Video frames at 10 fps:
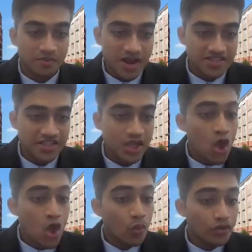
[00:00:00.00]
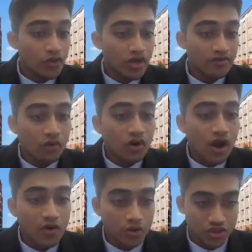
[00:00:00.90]
pricing with
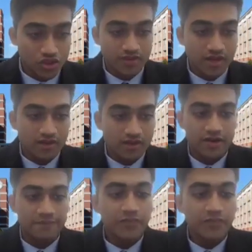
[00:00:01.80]
24-hour doorstep delivery.